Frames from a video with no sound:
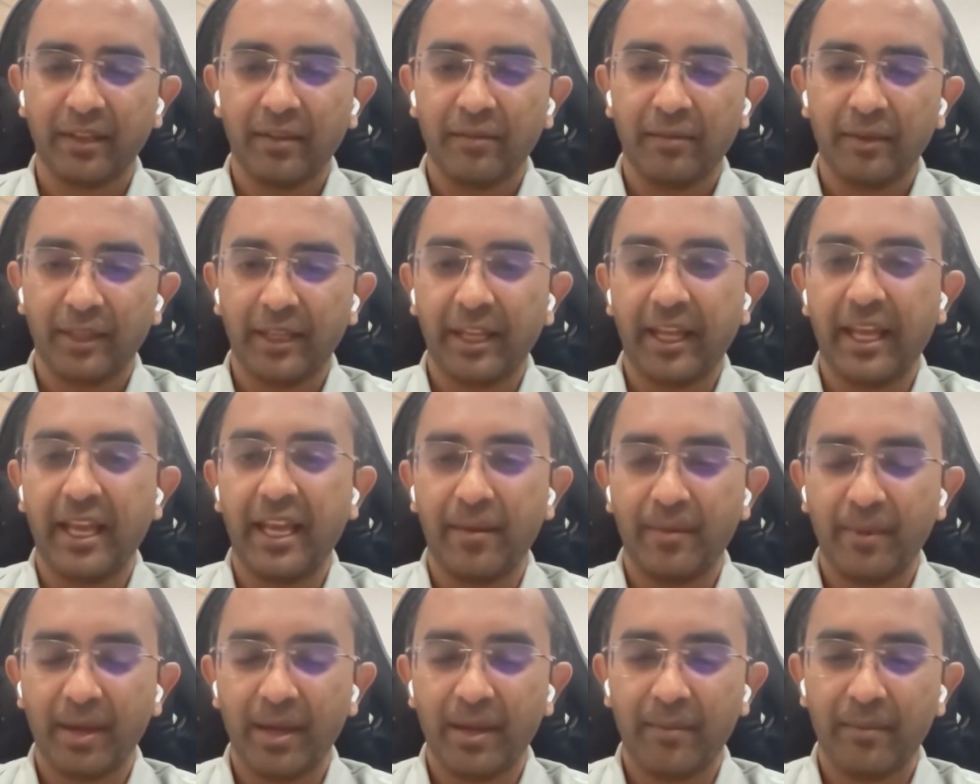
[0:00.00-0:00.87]
With
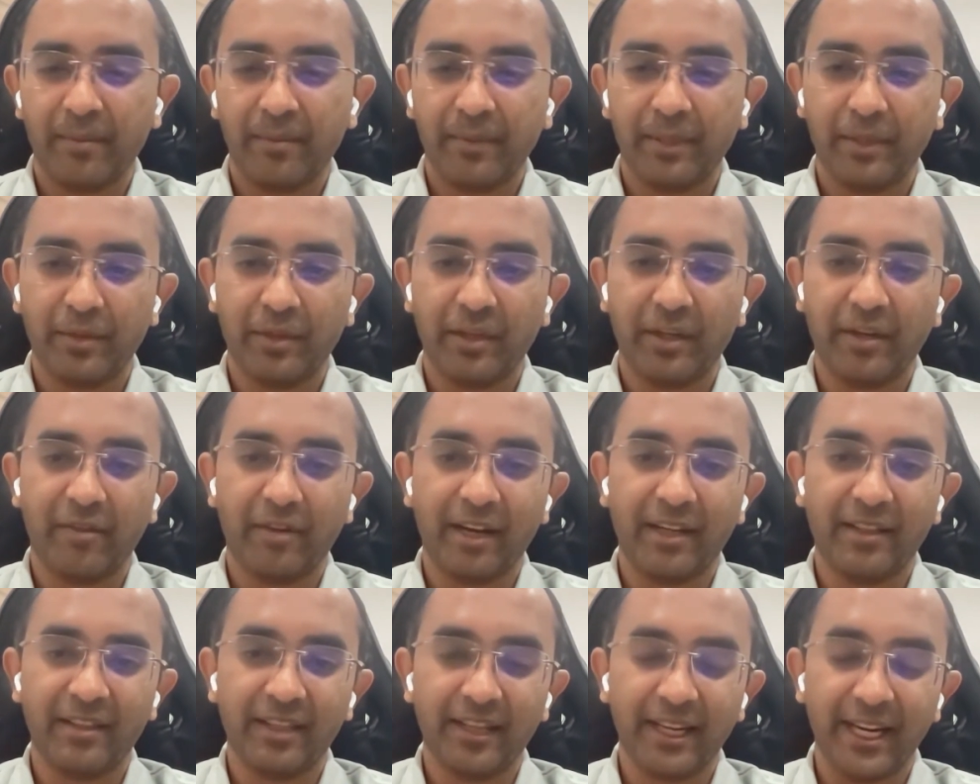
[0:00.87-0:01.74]
KMM, you can
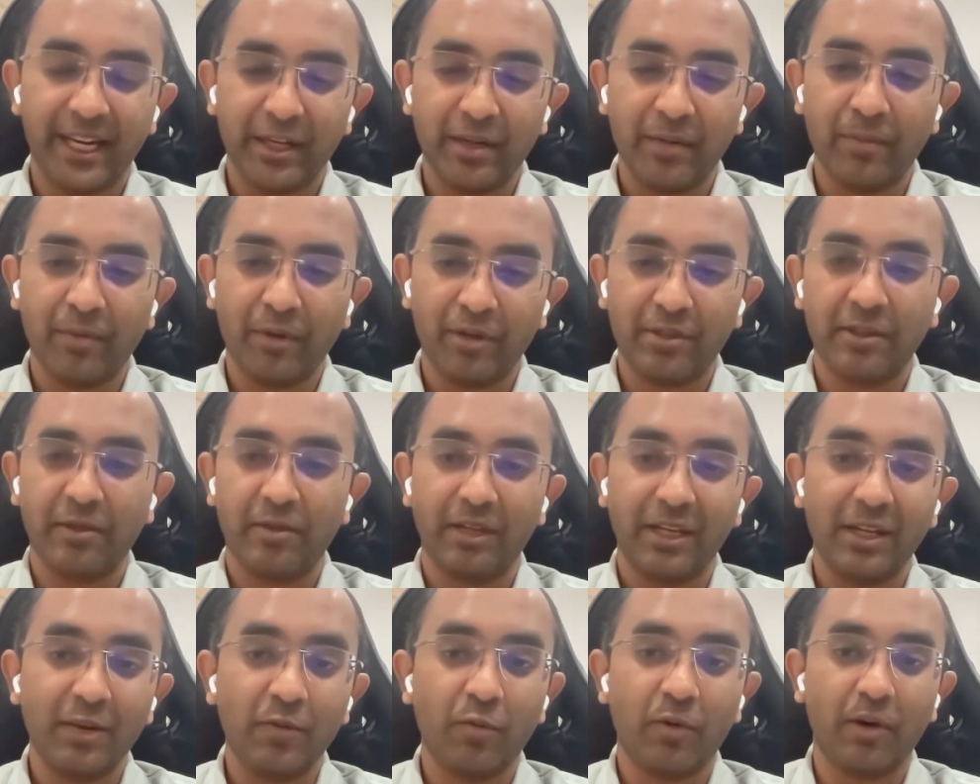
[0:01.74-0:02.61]
write the native module
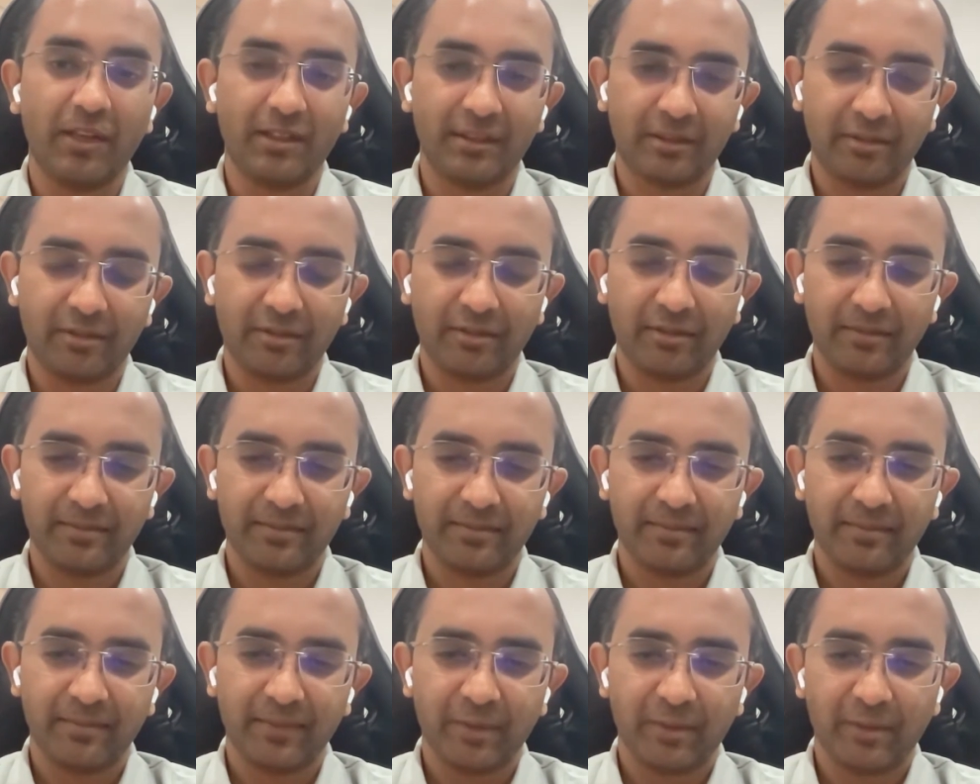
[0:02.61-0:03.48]
only once,
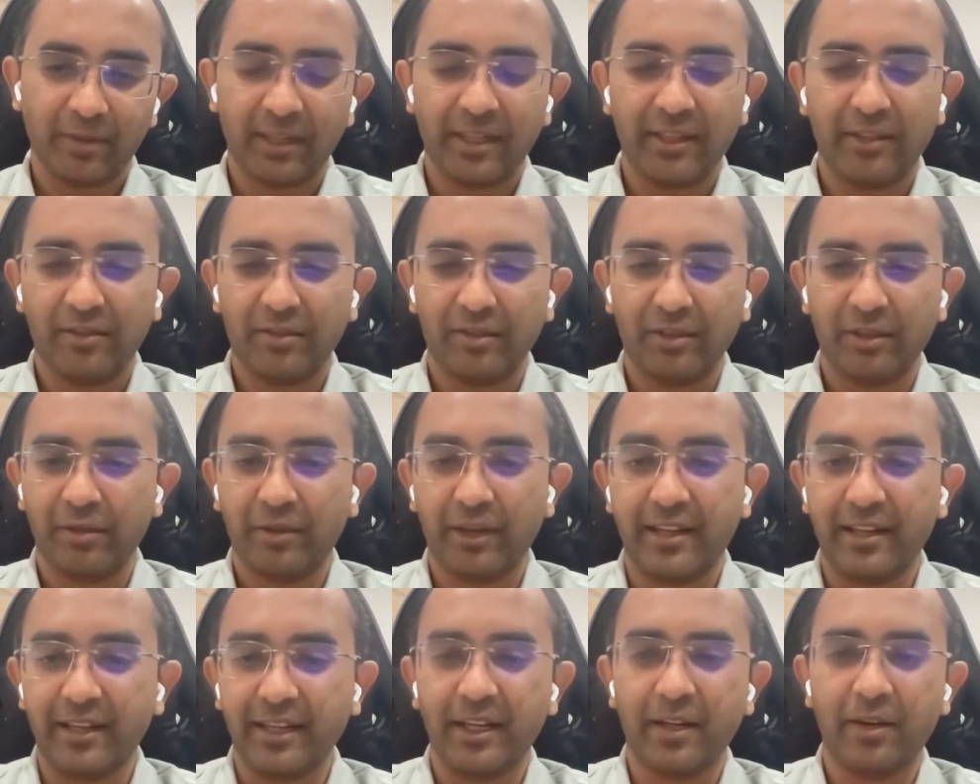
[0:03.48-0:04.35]
right? So you
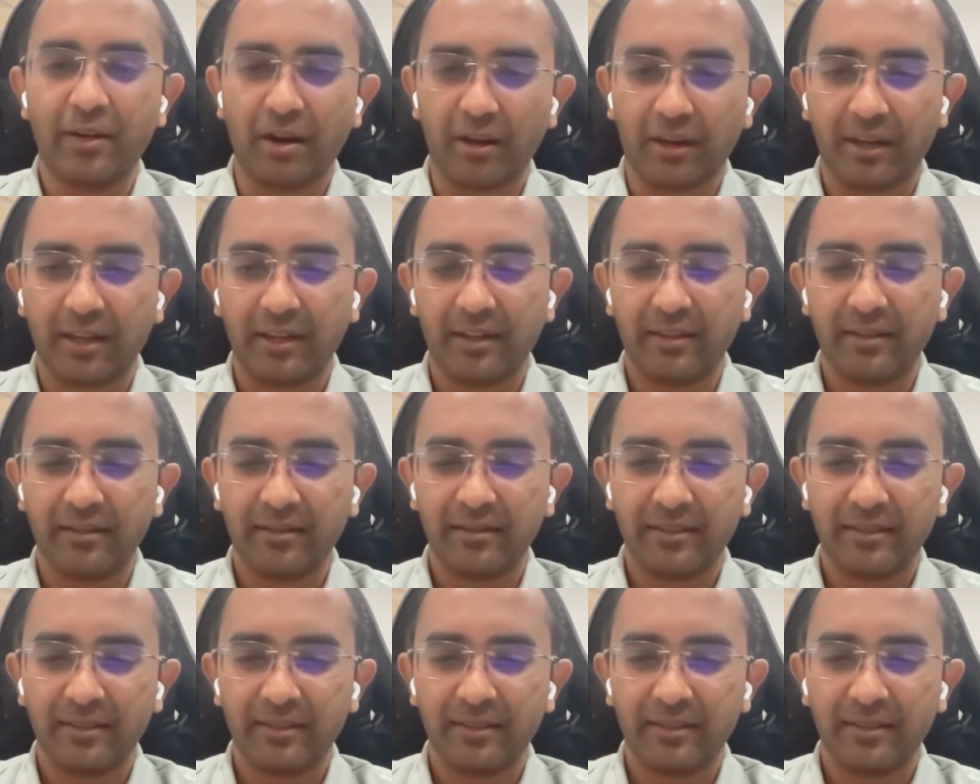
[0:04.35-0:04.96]
write it in Kotlin,